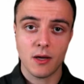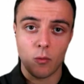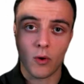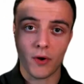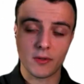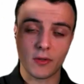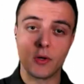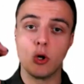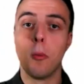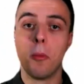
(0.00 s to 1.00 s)
What are the
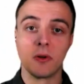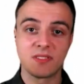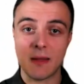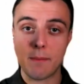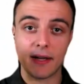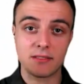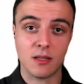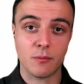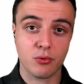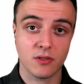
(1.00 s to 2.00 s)
global
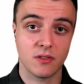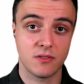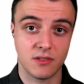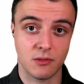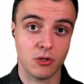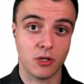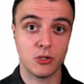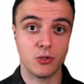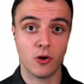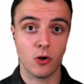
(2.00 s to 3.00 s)
step-by-step processes that we're going
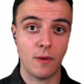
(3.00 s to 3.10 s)
to follow?